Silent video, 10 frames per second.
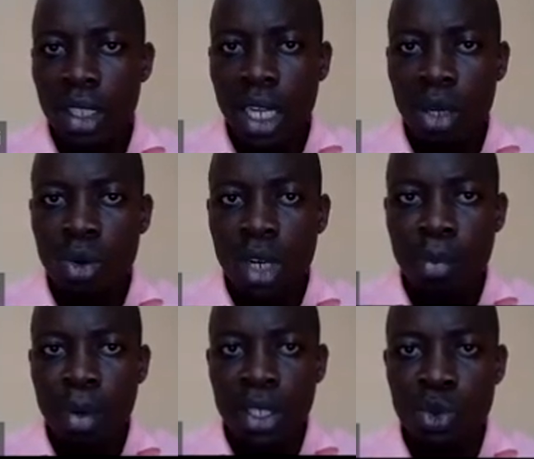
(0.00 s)

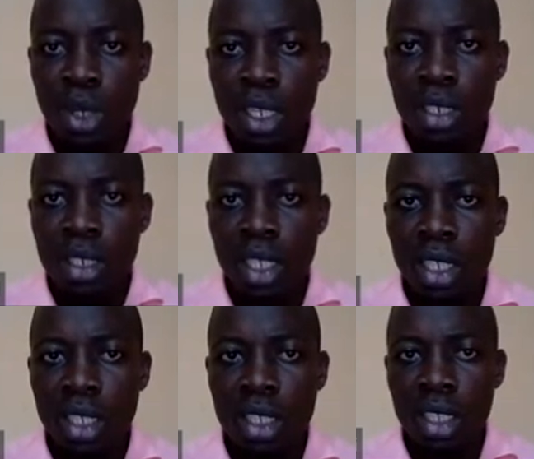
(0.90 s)
lookup as well,
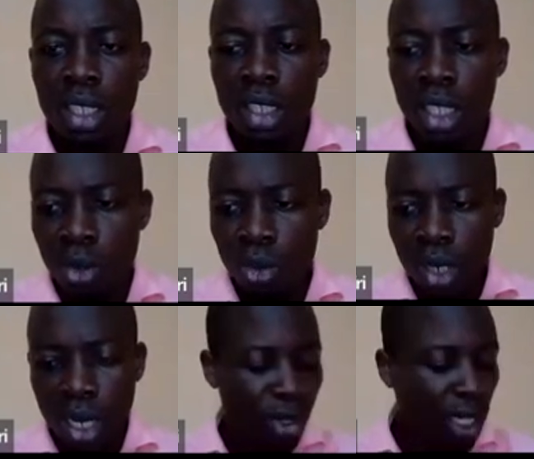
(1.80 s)
the
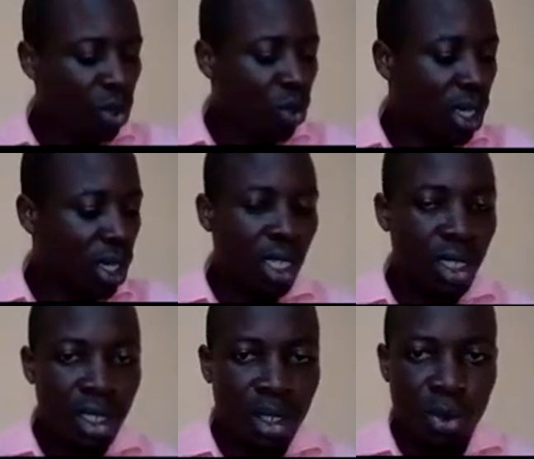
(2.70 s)
lookups as well.
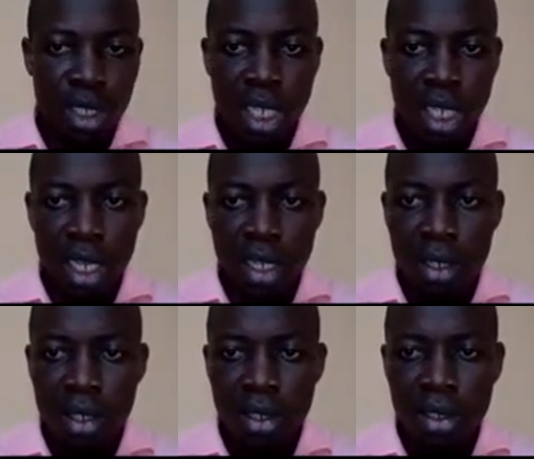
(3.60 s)
We shall